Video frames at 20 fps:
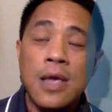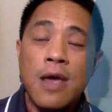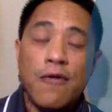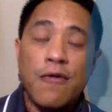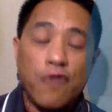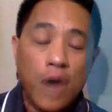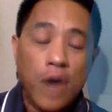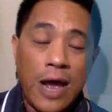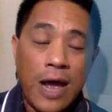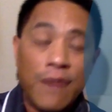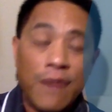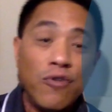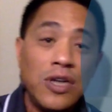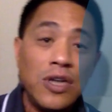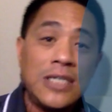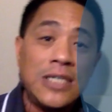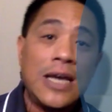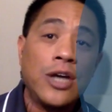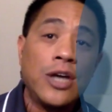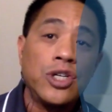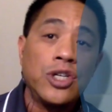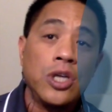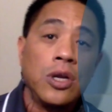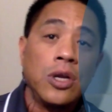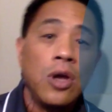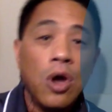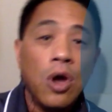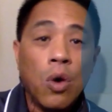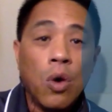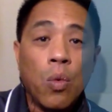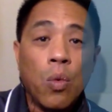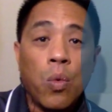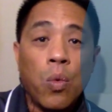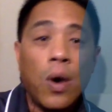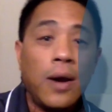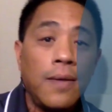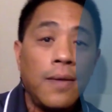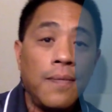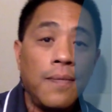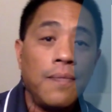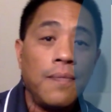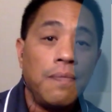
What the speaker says: for every section what